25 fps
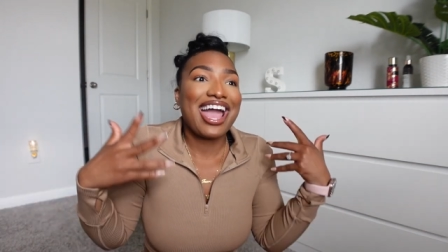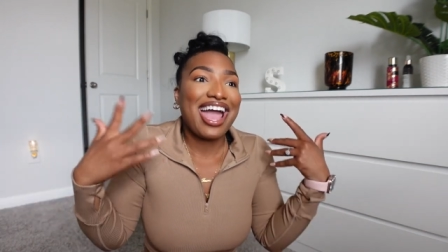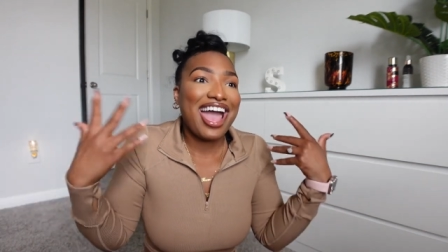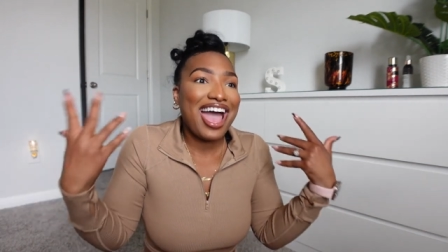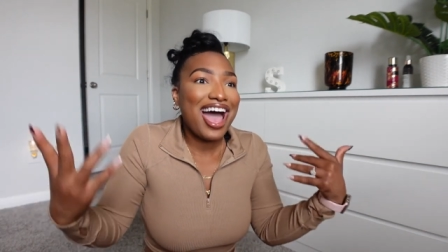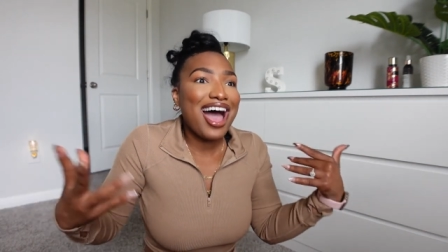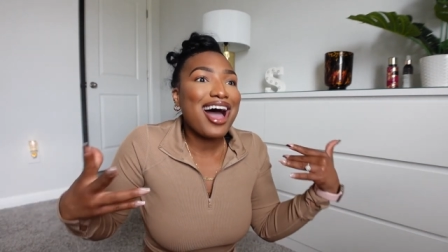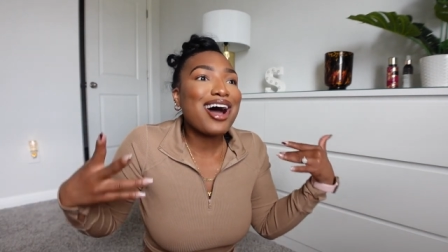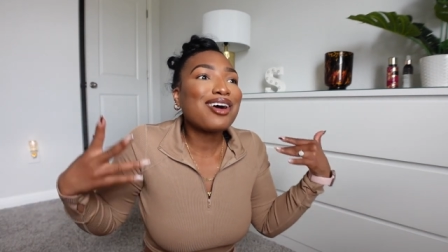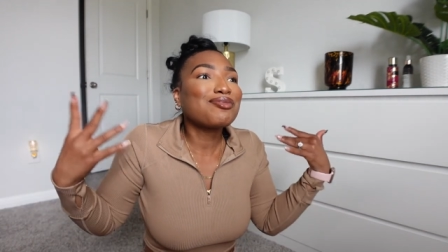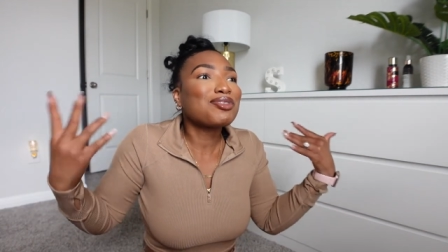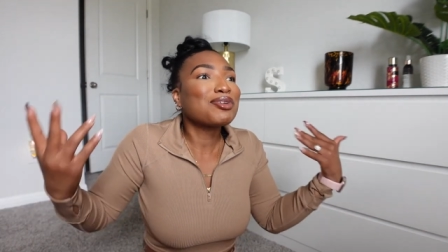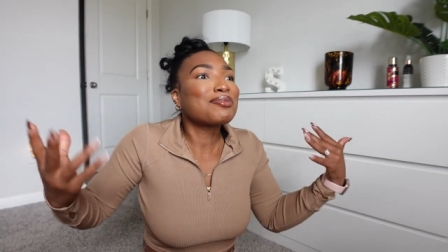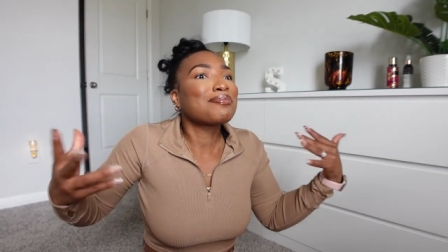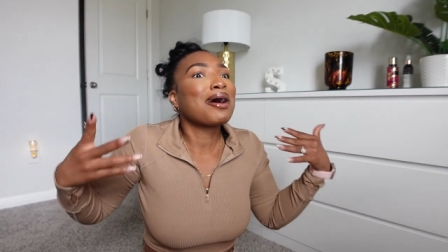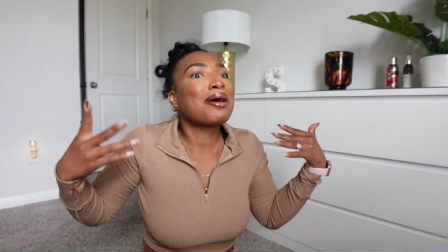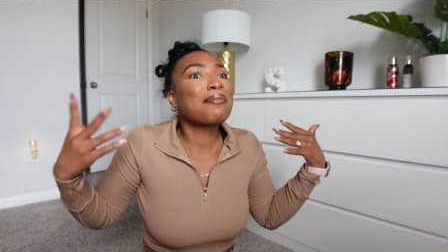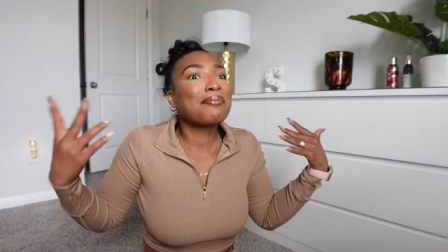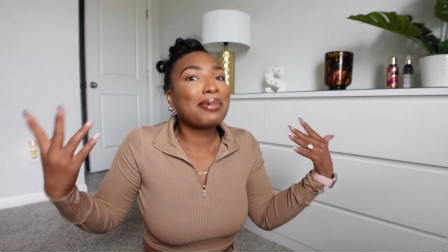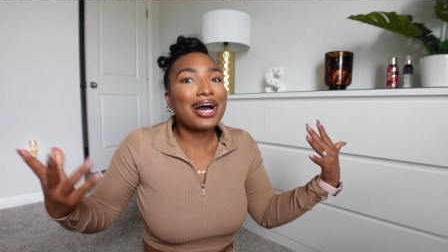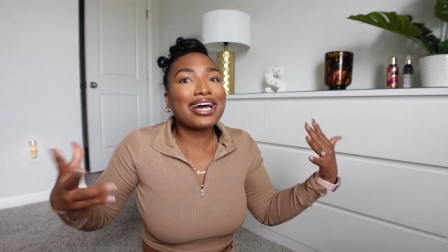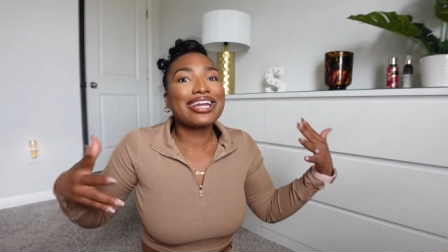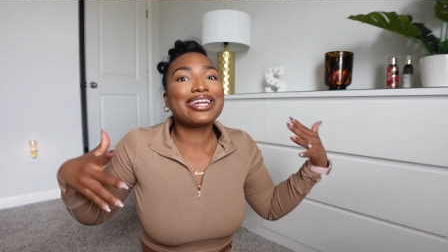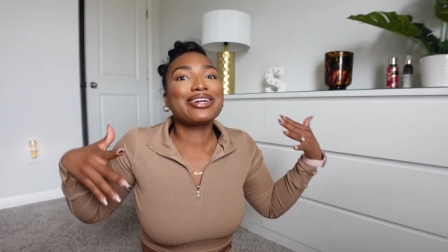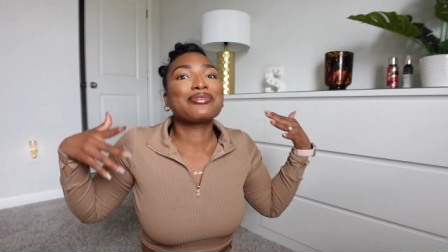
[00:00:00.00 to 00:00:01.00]
how will my
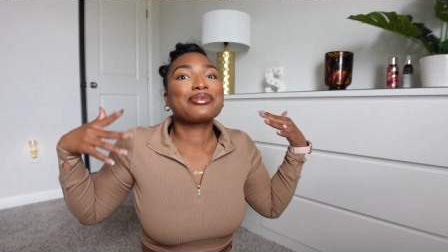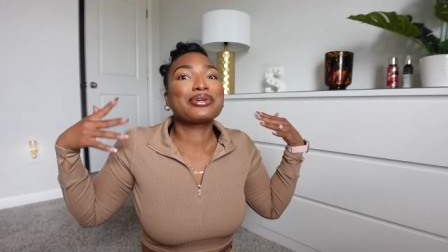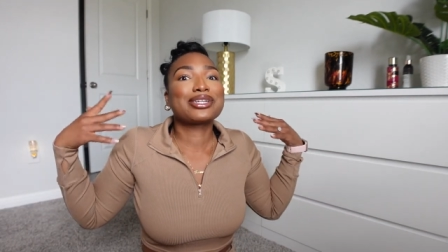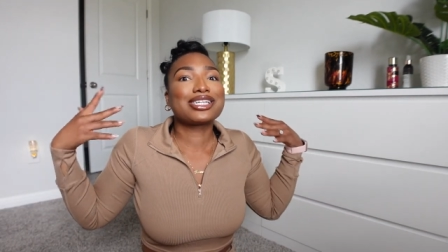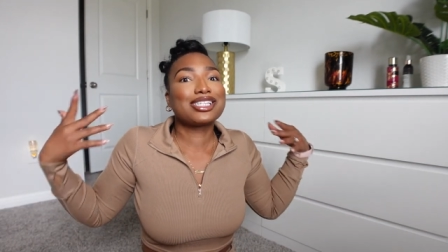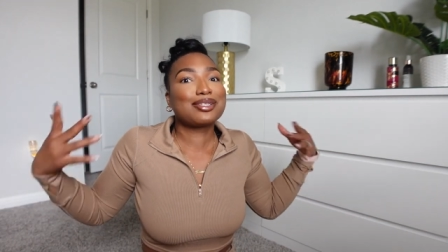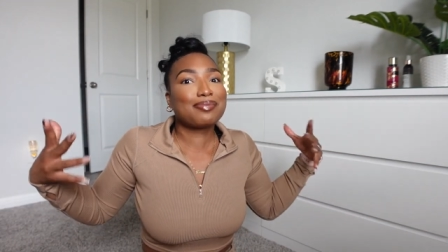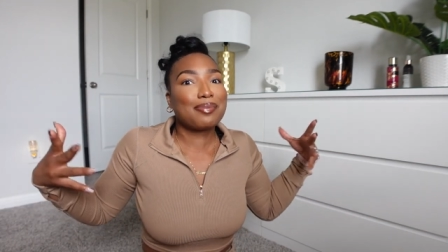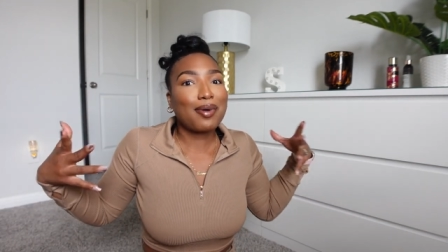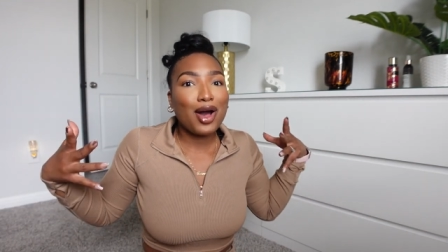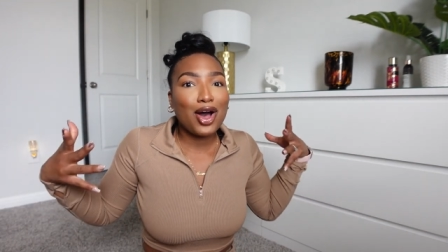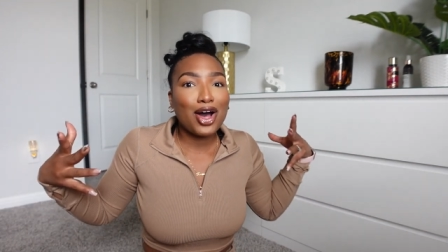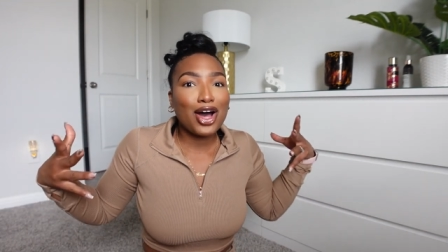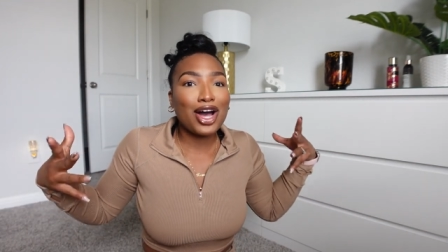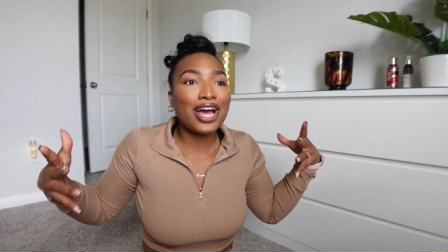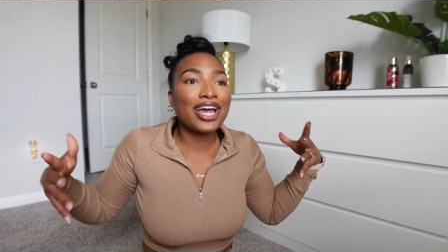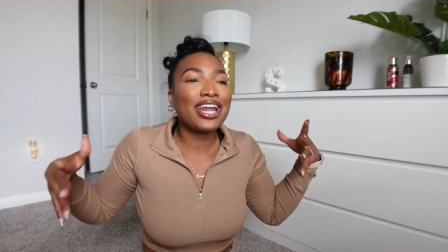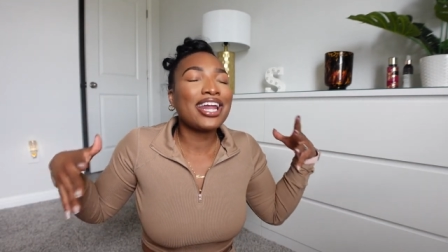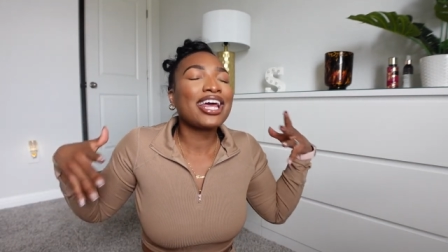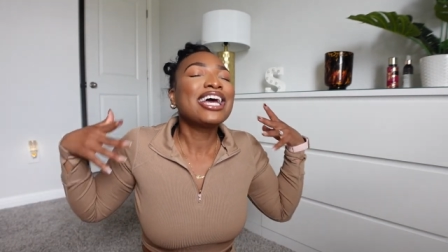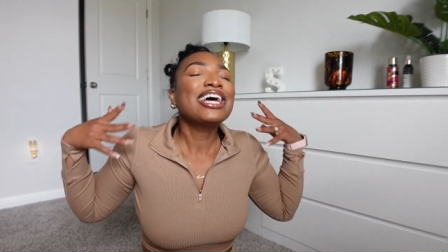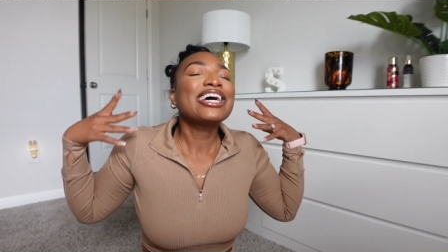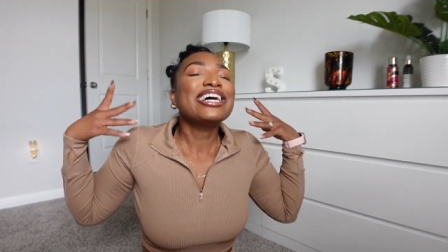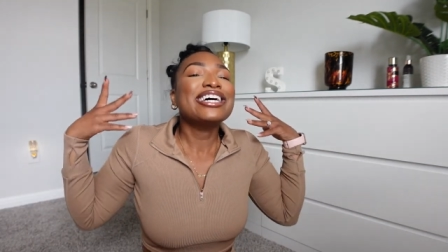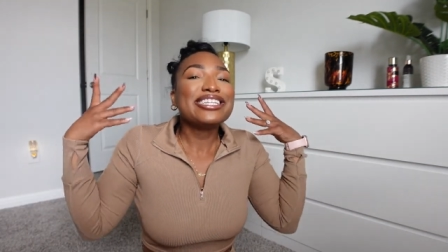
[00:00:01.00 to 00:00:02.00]
body respond